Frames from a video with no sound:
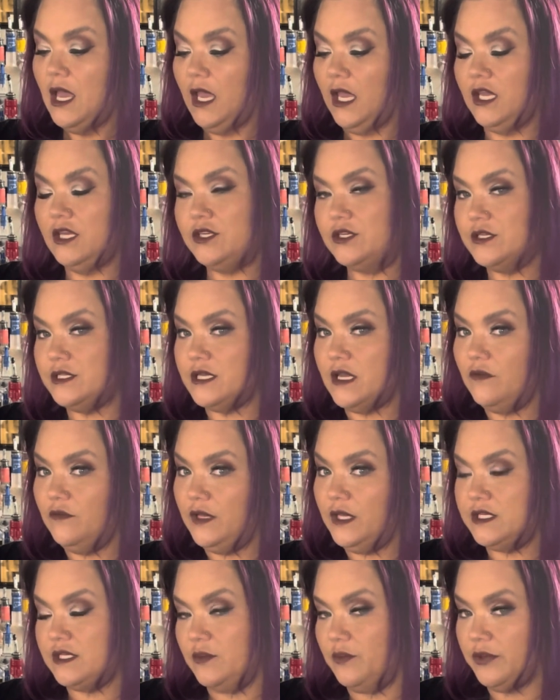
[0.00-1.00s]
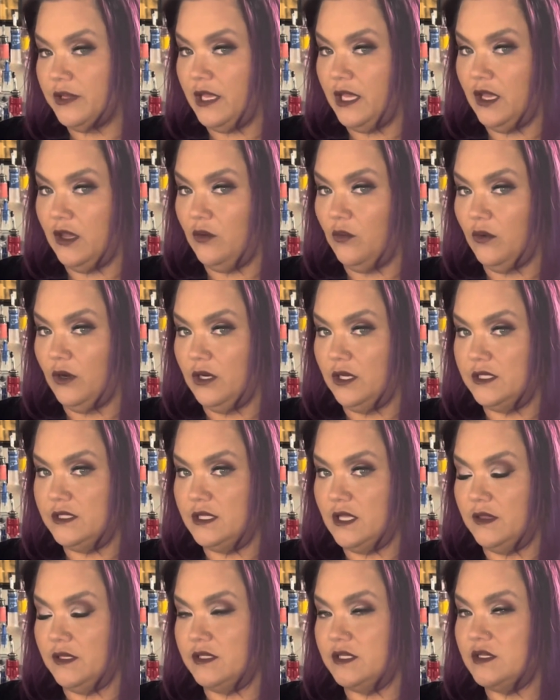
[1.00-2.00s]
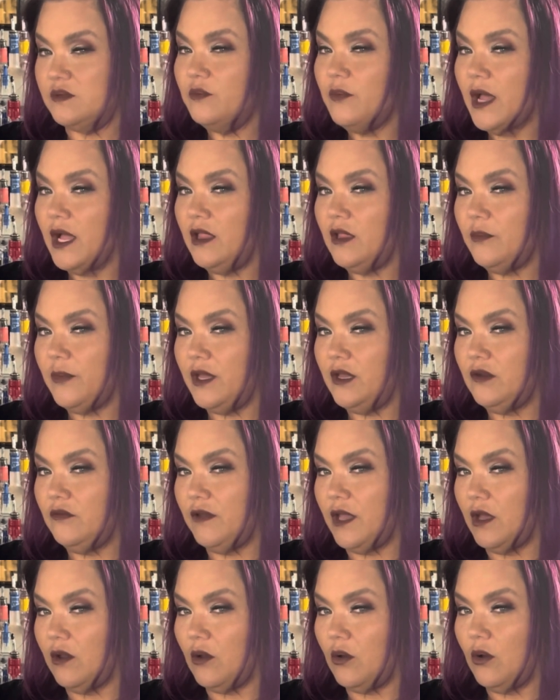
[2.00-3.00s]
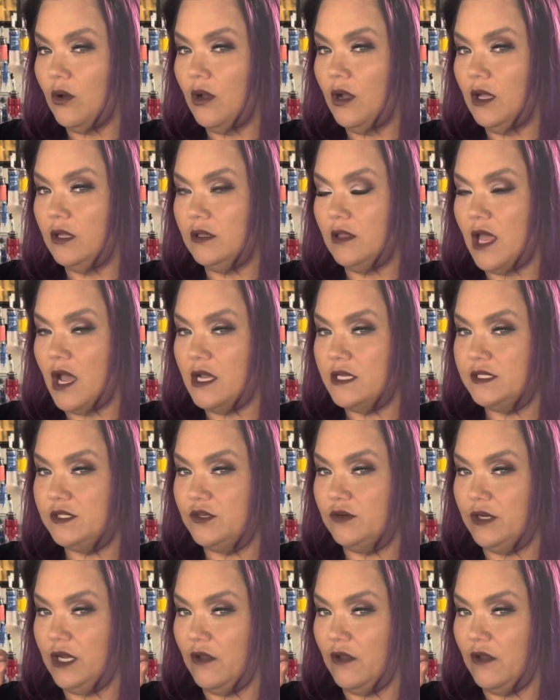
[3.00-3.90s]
Angel's Envy is a play on words that the small amount of alcohol lost during